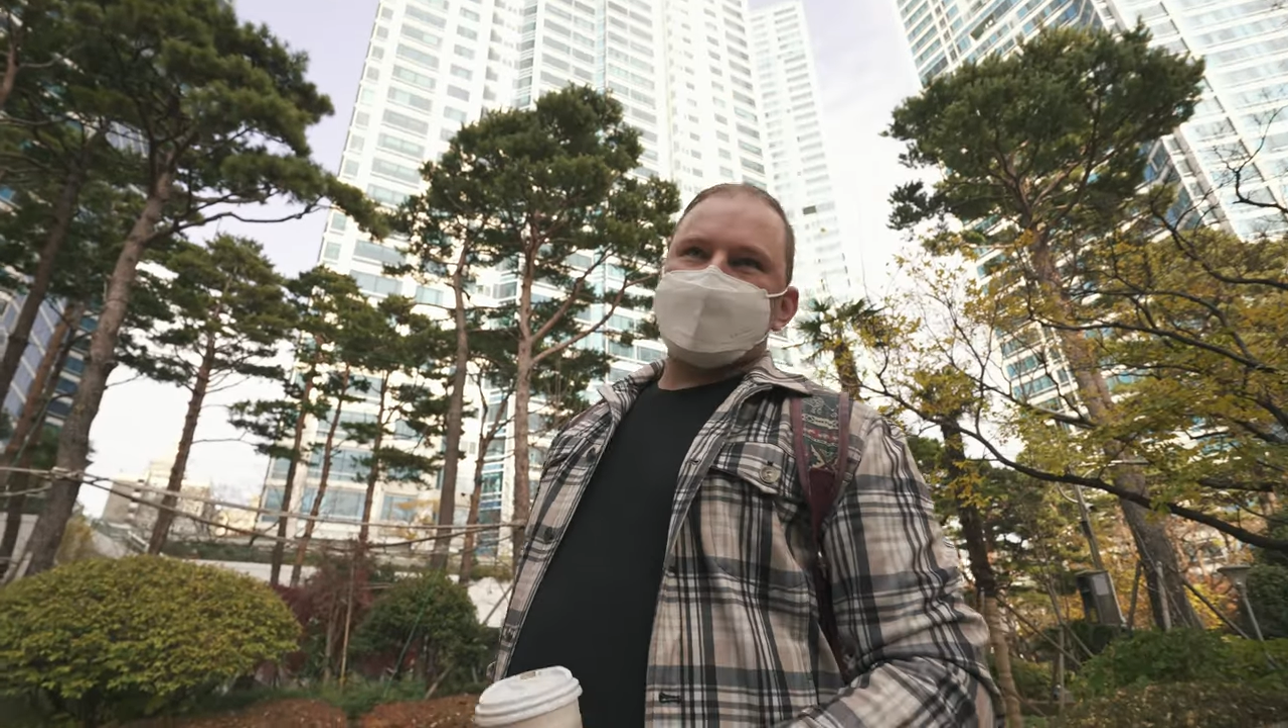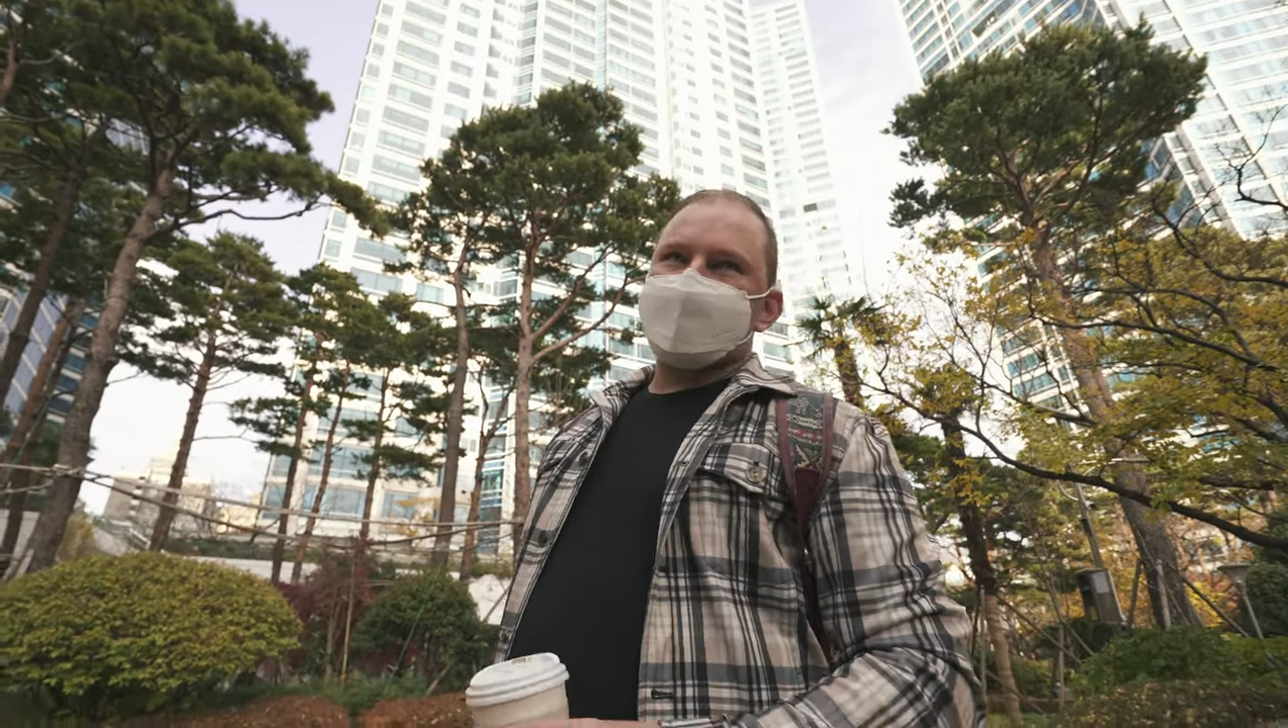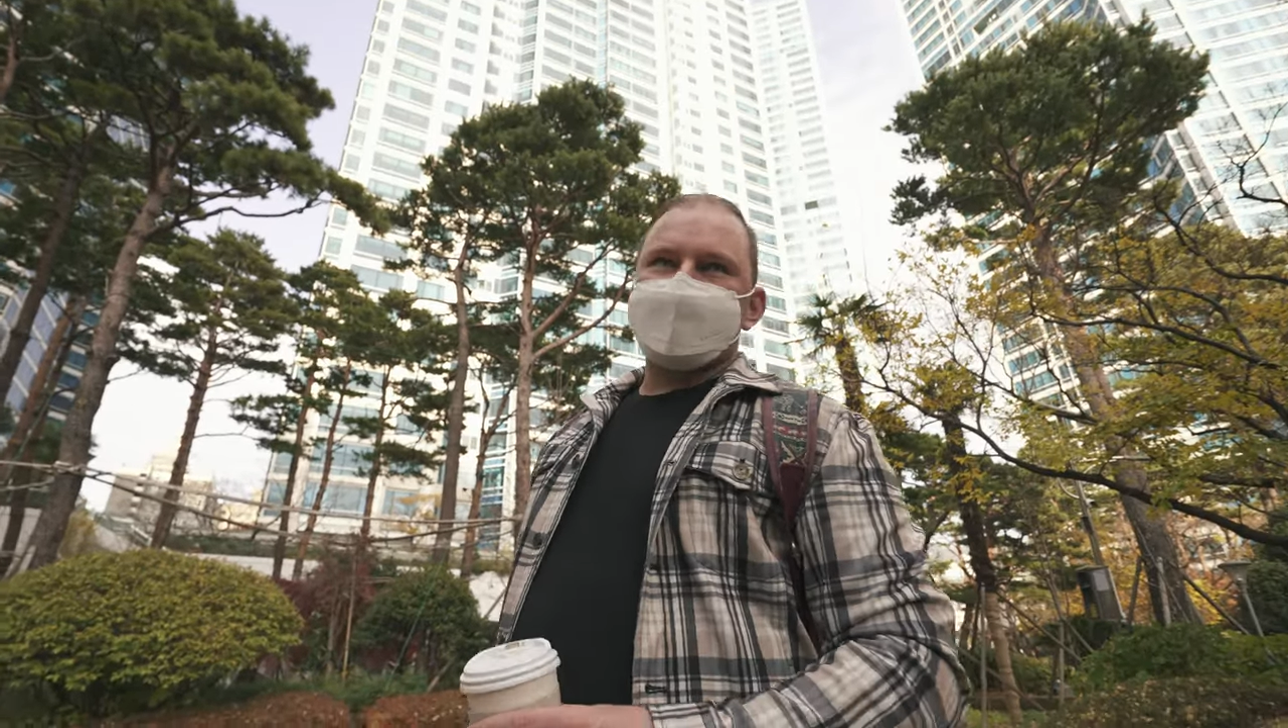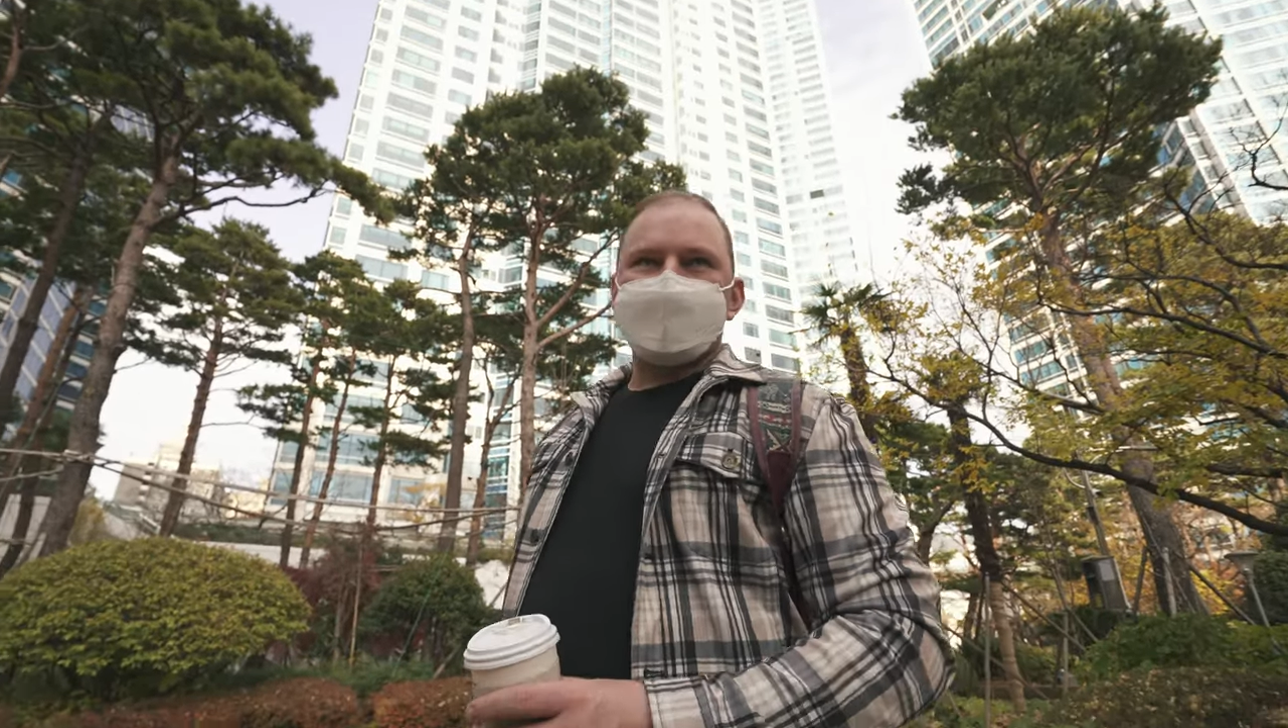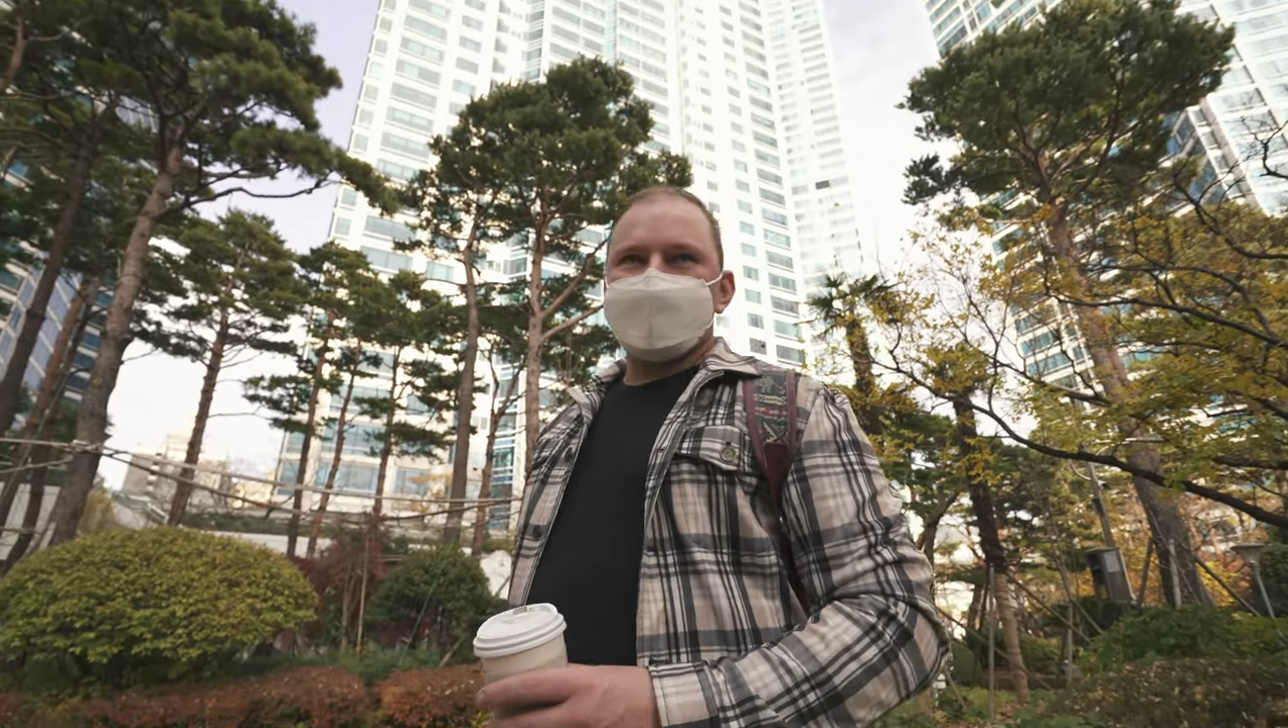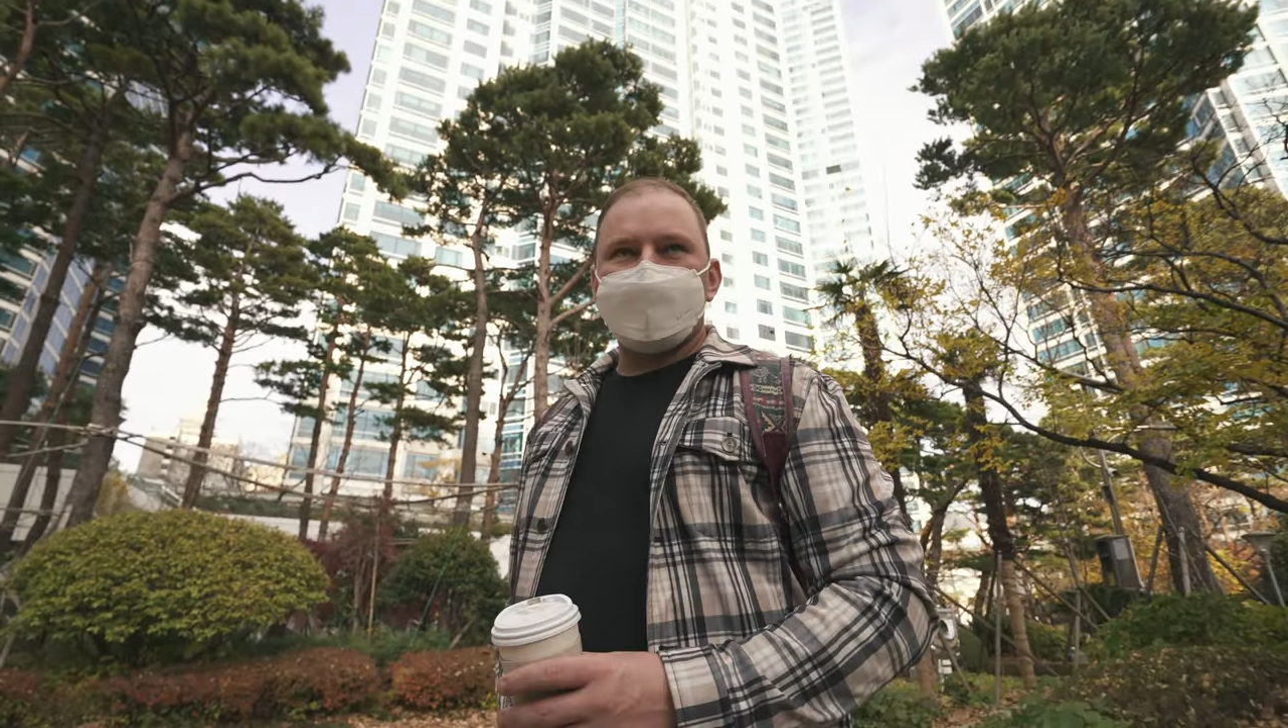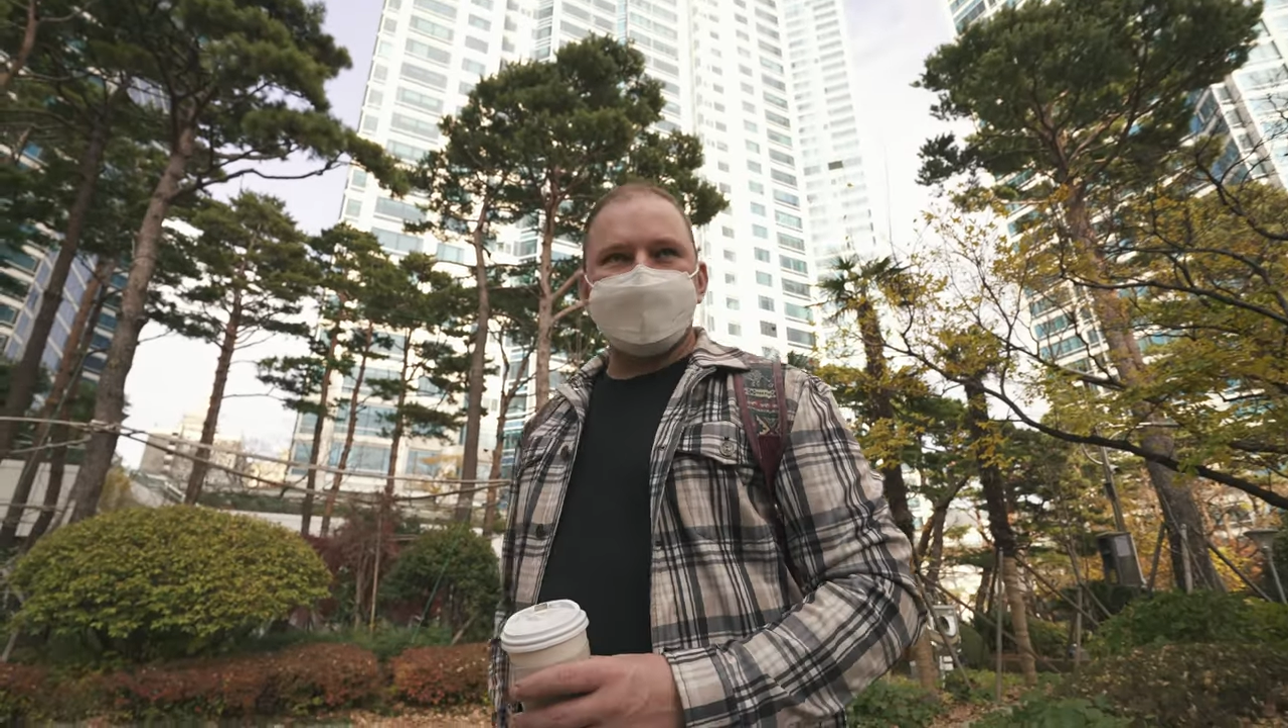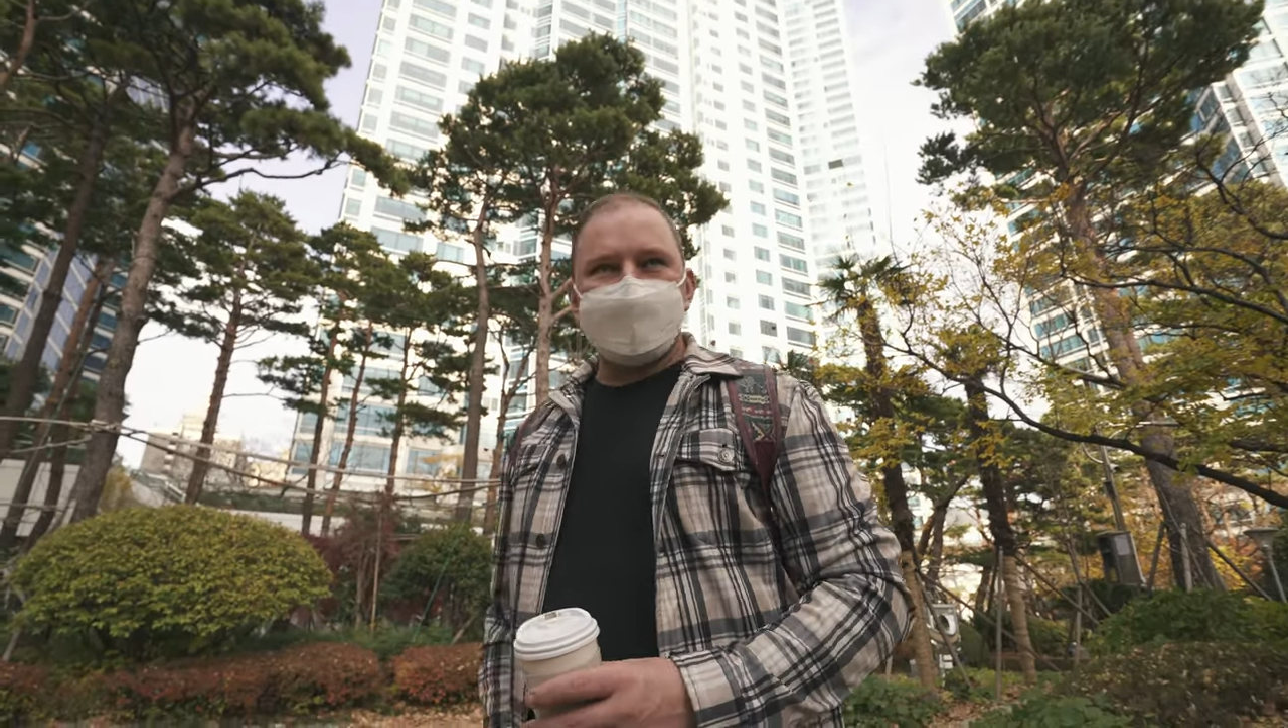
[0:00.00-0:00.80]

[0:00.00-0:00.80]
it. I'm